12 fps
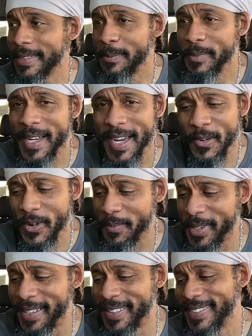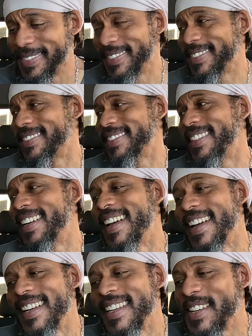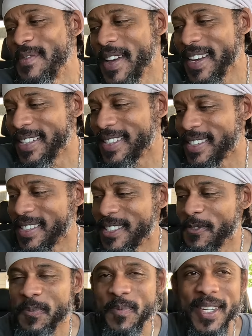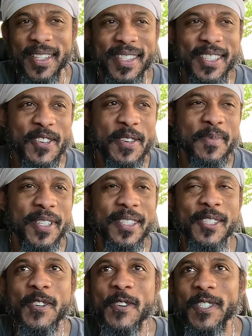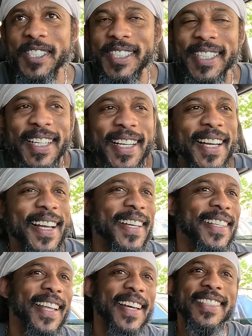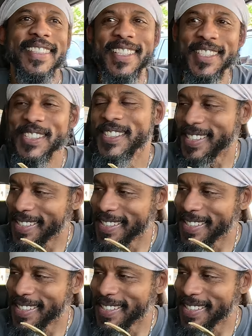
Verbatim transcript: Come Dine With Me we made tiramisu and like just